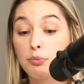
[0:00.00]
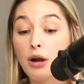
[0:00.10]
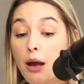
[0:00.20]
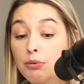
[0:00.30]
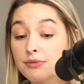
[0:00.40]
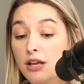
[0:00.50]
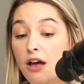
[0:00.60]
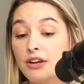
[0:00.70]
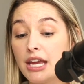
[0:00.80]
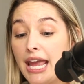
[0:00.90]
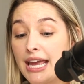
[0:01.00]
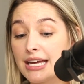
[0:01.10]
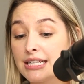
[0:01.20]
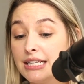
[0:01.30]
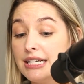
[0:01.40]
problem solving,
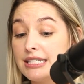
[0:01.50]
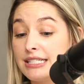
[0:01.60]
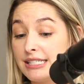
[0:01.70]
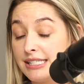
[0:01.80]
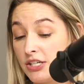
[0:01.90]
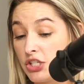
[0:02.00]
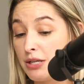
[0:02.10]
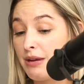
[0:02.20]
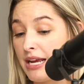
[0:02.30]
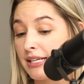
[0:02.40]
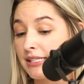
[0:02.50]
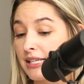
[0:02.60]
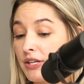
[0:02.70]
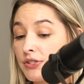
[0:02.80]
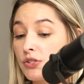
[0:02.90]
and decision-making
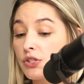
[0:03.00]
skills.